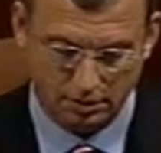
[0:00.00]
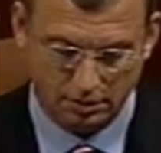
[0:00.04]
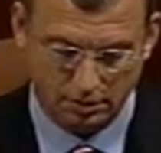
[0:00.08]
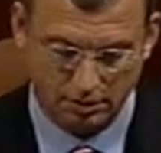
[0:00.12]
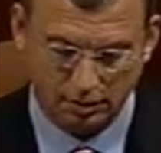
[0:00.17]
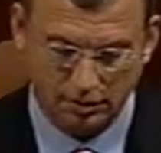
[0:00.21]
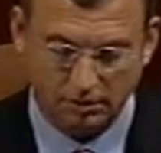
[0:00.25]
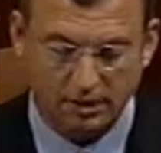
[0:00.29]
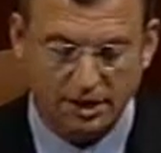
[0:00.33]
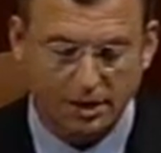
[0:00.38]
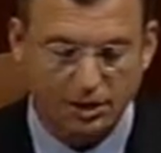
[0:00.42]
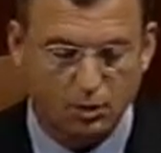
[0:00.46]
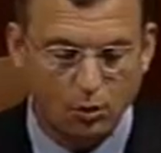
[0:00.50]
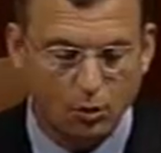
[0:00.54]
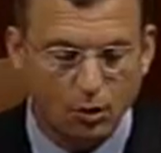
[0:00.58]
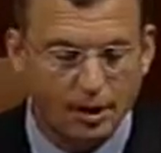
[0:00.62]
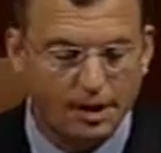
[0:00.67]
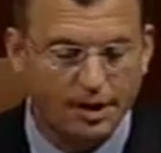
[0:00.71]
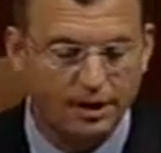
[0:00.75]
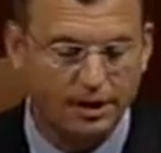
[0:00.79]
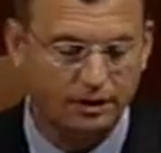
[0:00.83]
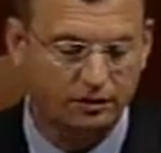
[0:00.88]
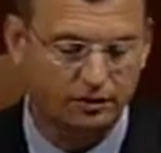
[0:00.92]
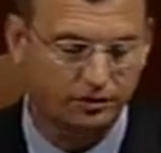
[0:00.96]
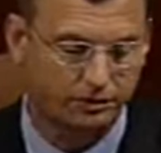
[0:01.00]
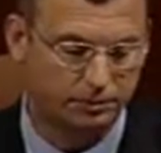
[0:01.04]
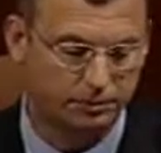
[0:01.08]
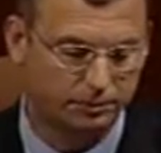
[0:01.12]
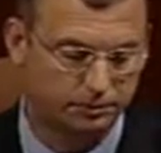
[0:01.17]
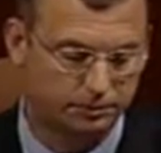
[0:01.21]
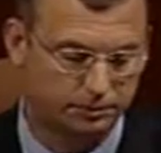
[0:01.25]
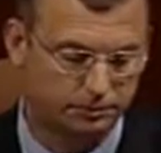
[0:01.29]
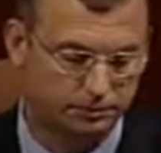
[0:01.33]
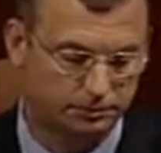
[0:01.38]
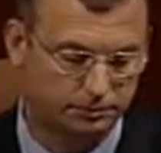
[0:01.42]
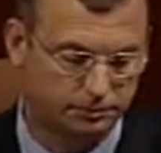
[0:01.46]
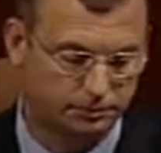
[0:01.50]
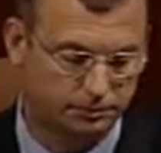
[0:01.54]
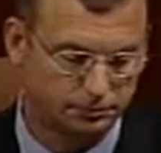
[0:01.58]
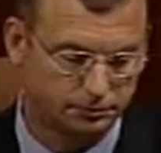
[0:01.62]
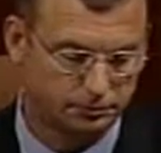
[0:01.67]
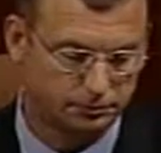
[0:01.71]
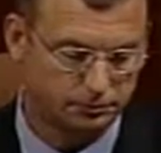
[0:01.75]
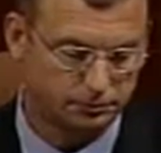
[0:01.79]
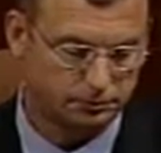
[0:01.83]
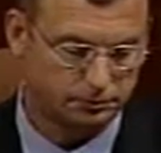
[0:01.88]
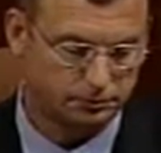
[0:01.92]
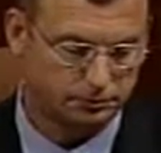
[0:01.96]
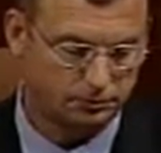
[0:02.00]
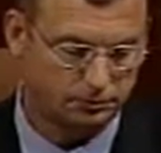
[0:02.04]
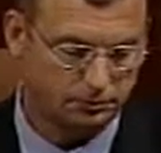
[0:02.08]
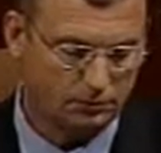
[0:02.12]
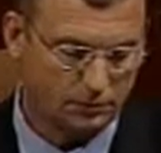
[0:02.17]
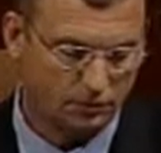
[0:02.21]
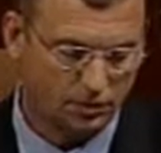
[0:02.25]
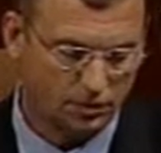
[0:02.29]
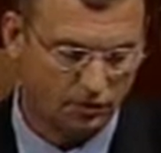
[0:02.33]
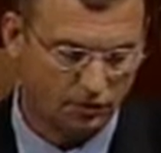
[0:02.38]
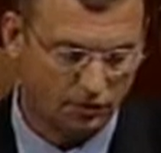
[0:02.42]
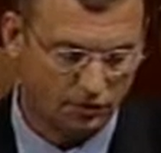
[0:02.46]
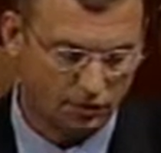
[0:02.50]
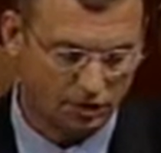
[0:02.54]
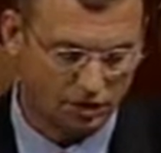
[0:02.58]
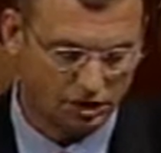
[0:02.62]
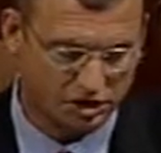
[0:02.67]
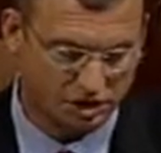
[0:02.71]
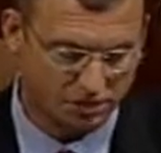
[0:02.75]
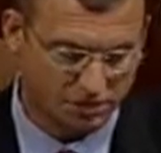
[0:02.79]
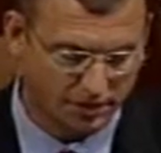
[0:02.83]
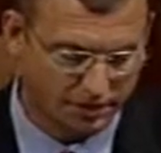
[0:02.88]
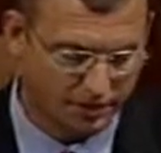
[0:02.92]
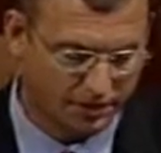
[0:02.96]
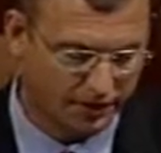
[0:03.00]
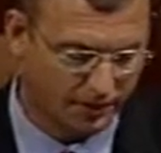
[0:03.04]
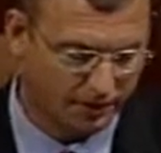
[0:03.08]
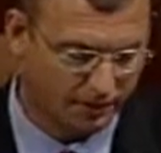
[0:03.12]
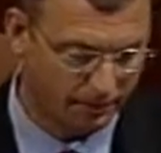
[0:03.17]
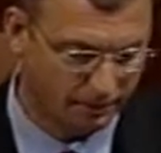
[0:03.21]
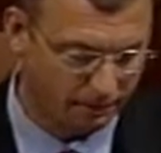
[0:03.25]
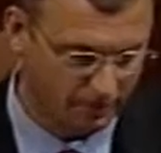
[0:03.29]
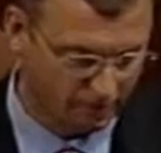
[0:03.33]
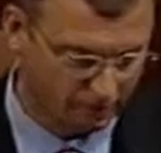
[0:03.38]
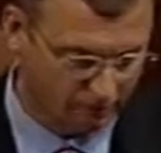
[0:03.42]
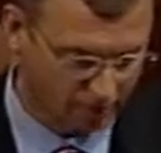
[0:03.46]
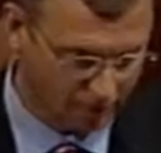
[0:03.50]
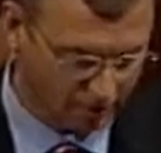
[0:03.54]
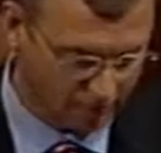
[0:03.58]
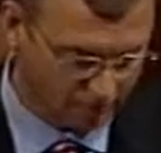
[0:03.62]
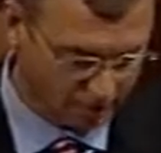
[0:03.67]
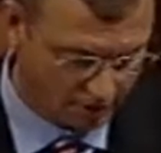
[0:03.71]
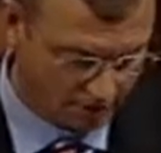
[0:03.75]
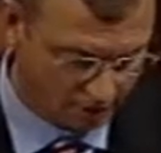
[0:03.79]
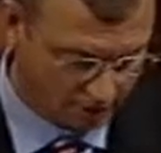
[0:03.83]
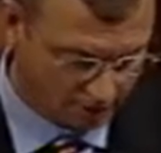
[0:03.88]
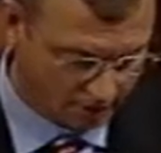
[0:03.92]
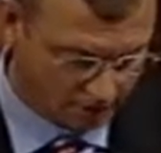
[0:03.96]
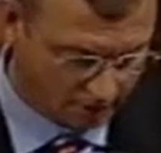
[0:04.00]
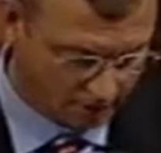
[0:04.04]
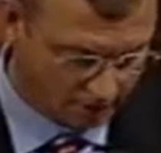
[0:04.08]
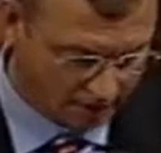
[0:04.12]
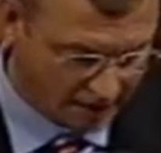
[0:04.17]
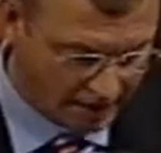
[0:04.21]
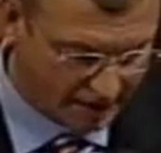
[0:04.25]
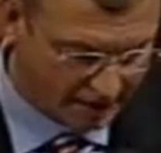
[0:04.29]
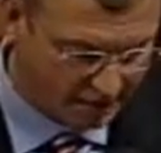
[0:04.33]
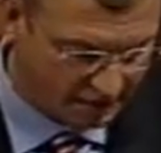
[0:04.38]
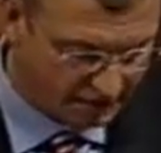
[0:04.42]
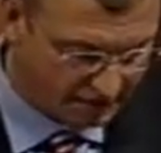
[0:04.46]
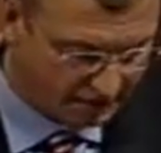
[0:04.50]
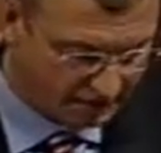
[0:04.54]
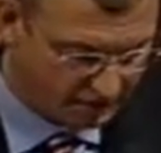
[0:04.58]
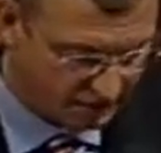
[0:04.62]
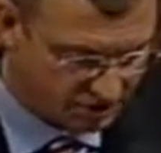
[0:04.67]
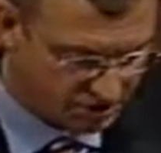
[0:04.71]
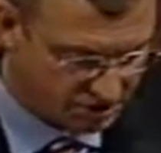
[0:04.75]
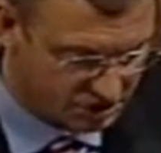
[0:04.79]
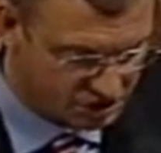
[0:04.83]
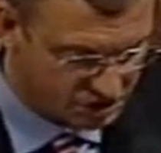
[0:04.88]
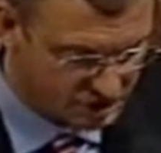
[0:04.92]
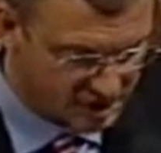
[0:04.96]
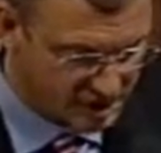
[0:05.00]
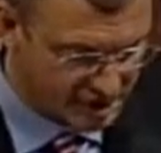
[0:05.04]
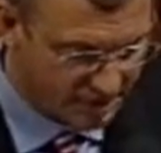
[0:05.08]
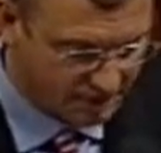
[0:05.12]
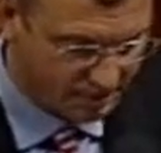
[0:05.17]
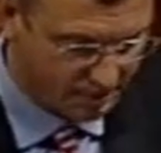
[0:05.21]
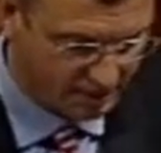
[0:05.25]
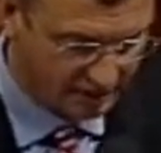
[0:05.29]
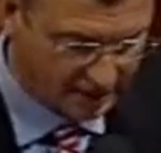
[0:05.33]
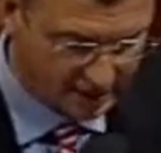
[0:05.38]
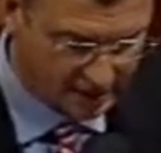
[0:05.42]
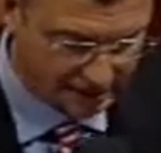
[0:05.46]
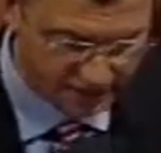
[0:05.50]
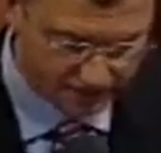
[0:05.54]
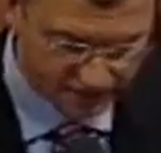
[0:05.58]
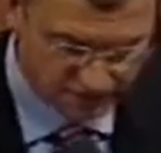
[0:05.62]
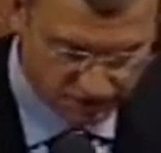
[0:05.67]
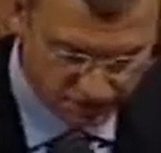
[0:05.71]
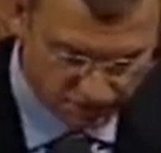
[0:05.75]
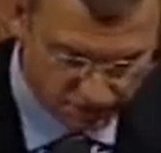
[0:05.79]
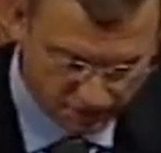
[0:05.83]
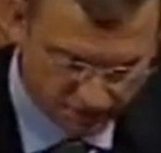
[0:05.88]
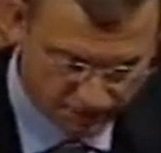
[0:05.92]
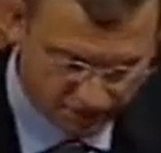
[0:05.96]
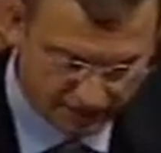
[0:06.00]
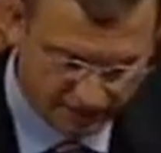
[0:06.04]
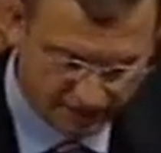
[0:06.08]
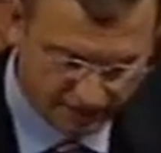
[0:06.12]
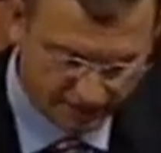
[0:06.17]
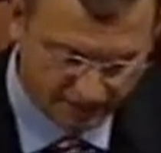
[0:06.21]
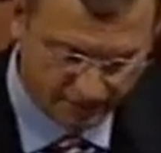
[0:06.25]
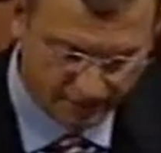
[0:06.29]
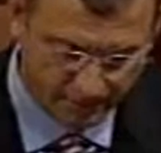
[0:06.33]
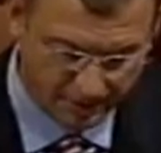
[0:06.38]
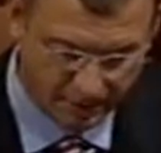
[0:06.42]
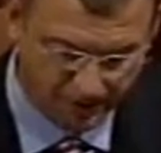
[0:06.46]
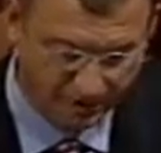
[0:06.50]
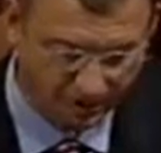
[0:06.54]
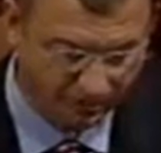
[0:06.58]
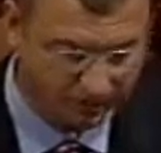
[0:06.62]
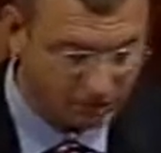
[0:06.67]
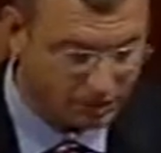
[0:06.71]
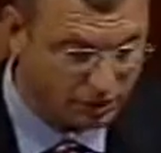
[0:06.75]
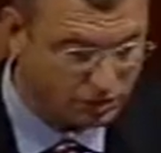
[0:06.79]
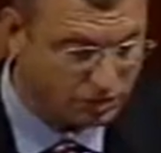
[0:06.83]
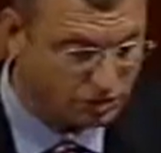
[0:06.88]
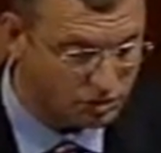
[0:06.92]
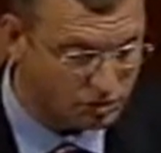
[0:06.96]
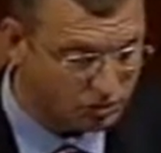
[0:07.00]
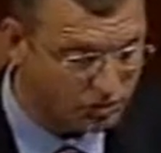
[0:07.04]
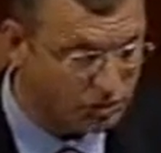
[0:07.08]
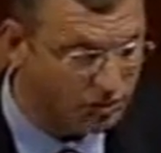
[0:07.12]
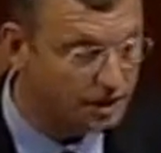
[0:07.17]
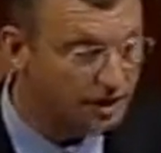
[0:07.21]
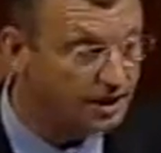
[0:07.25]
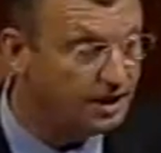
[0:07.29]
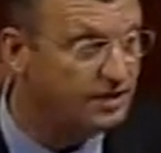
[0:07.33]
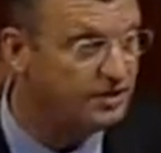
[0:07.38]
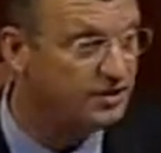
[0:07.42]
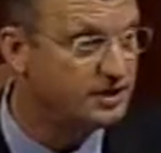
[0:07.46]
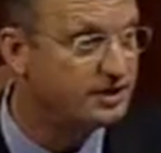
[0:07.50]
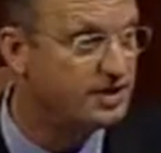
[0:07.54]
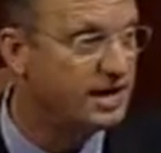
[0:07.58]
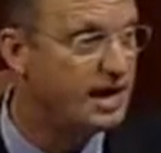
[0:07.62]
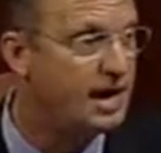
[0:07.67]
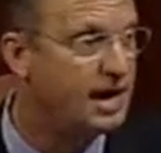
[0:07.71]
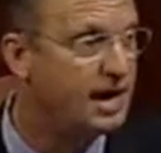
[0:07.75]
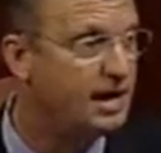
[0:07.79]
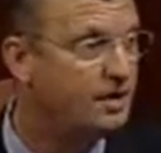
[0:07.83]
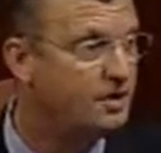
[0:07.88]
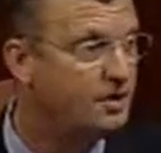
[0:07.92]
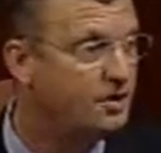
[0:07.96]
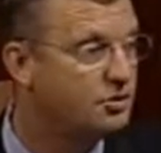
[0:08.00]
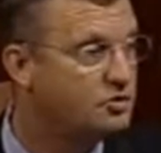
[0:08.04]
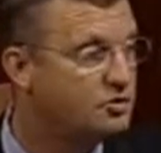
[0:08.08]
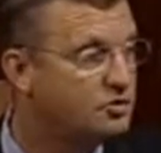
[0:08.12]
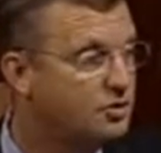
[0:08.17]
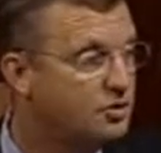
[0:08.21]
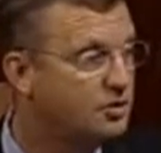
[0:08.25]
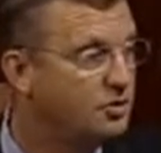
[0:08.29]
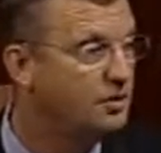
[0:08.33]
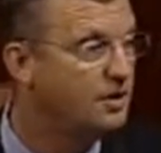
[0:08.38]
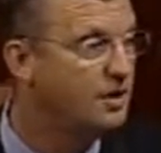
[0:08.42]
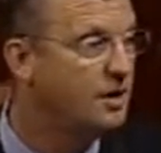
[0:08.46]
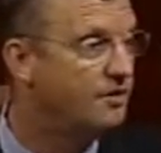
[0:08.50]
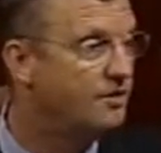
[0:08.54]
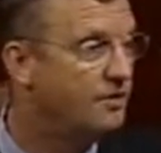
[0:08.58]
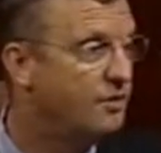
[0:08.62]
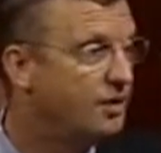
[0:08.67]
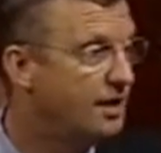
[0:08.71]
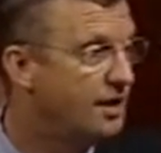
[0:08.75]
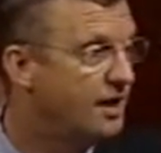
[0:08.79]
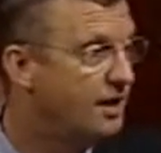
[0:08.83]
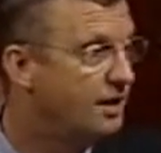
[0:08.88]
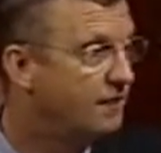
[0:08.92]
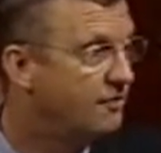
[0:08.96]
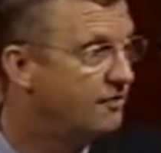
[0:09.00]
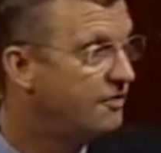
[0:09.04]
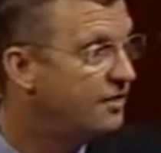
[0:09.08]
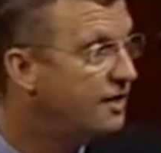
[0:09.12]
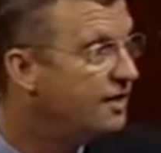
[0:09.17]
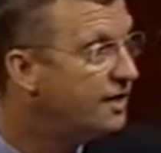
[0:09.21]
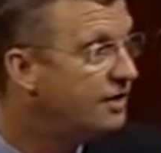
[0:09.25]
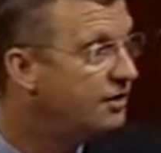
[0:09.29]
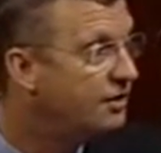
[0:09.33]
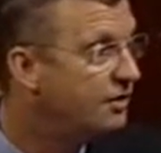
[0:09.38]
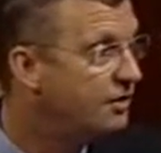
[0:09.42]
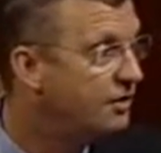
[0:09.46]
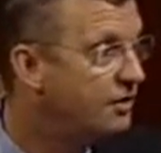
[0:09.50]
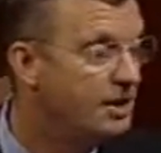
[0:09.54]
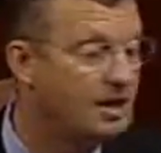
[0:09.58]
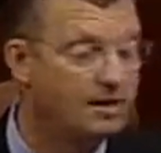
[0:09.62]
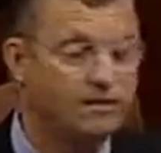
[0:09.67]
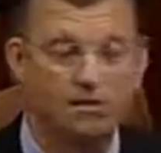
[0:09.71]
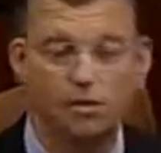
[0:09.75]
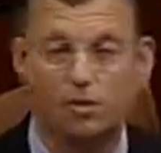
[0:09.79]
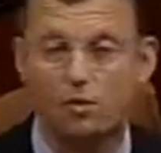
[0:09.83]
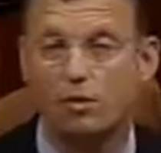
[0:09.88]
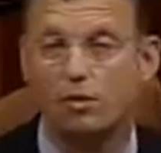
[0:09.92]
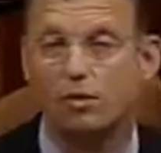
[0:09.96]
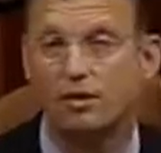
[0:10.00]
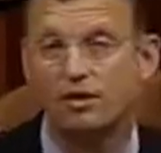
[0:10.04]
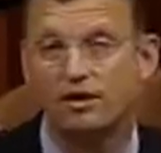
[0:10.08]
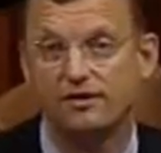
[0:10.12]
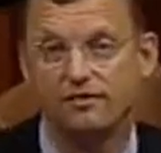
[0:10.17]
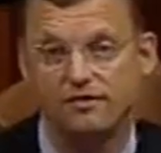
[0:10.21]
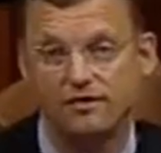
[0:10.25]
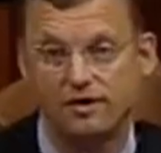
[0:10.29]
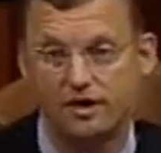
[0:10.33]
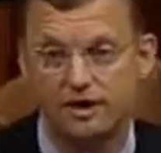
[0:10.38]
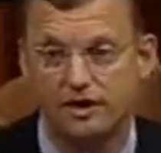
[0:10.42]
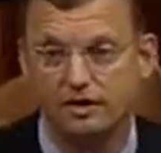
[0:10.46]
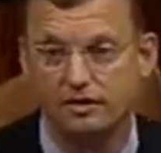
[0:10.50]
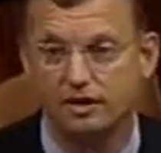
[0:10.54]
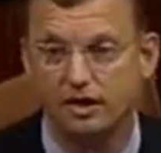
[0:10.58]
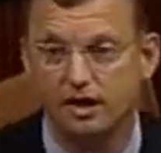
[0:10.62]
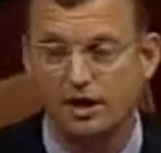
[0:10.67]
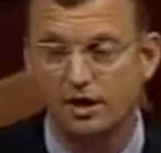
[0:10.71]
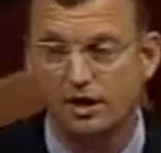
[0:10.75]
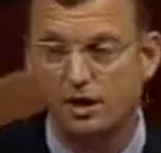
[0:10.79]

There are many ways for us to be there. But I believe as a chaplain, I have stood beside the bed of those who believed as I and those who never had a faith and never wanted a faith.